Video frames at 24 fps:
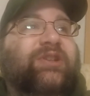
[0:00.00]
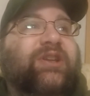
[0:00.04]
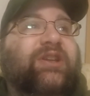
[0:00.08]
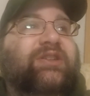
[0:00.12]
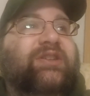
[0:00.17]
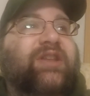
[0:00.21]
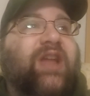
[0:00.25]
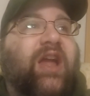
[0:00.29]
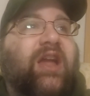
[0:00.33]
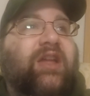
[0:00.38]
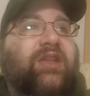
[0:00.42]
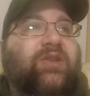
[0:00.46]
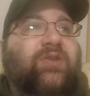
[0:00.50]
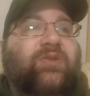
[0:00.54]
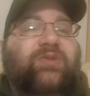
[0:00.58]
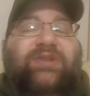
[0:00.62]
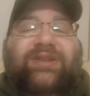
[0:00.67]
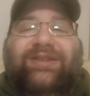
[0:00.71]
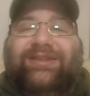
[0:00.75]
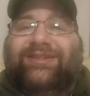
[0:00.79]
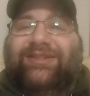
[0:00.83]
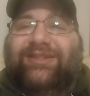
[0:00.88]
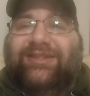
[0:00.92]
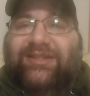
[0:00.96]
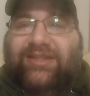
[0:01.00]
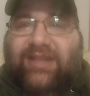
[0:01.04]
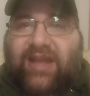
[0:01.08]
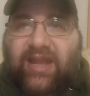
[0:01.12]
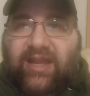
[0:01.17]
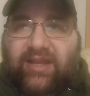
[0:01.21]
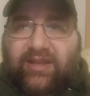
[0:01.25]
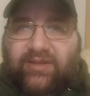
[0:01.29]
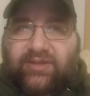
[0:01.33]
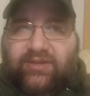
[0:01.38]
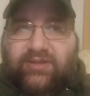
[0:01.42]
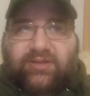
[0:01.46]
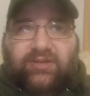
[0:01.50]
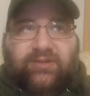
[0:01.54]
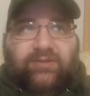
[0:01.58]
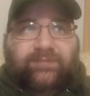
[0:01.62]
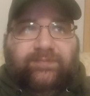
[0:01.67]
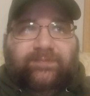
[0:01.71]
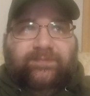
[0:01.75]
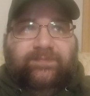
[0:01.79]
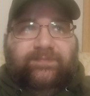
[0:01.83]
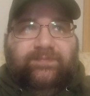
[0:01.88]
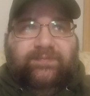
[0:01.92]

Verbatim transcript: she's not using snakes